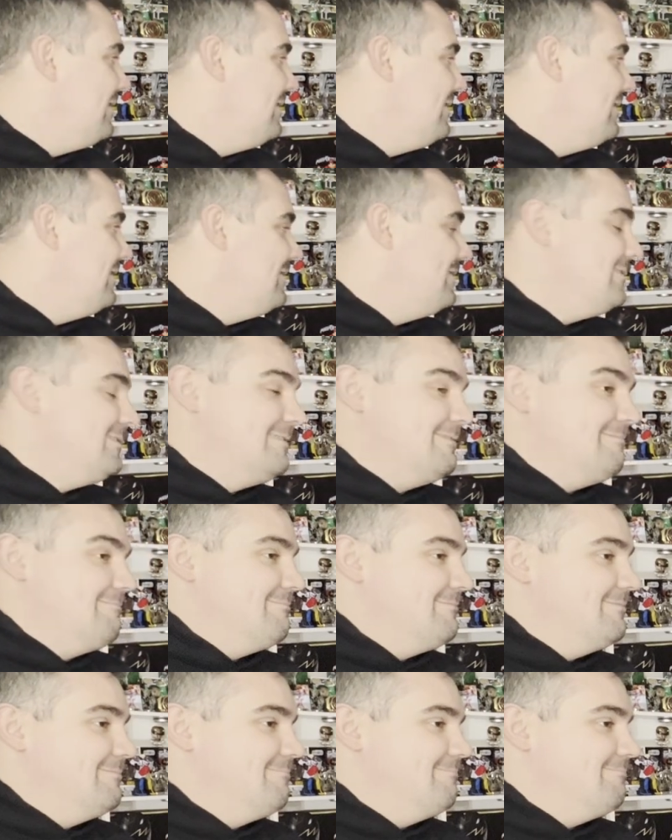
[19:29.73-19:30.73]
Nah, I enjoy looking
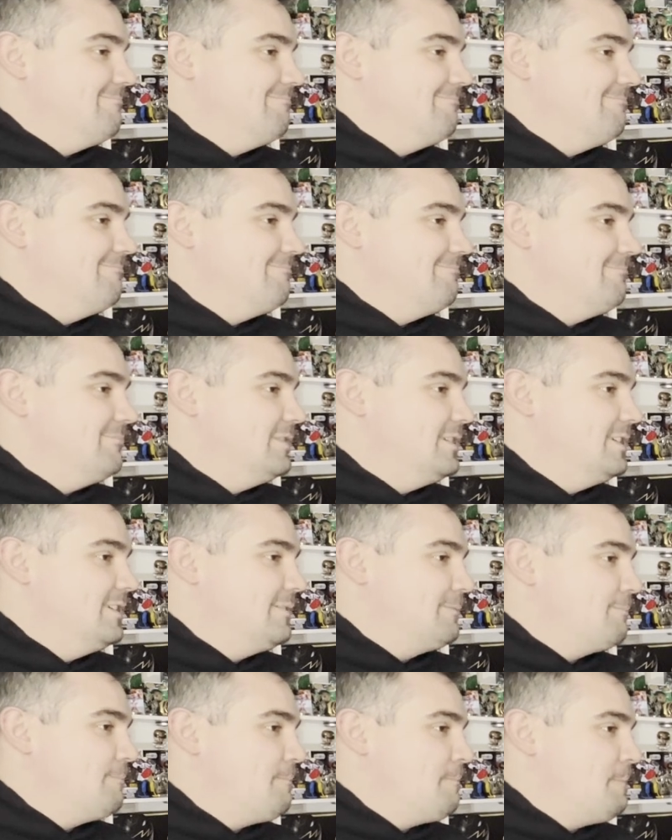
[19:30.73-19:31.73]
at what I've
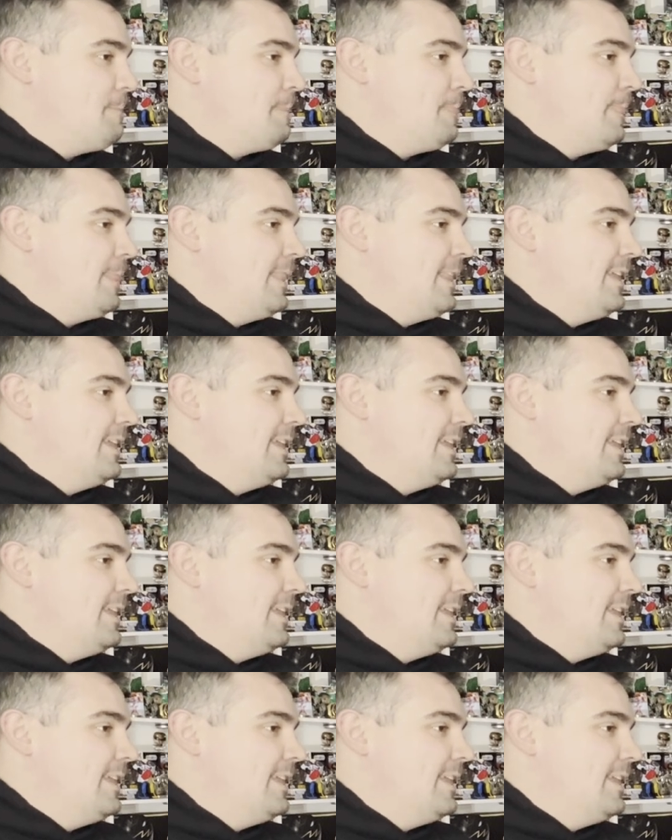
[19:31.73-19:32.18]
put money into.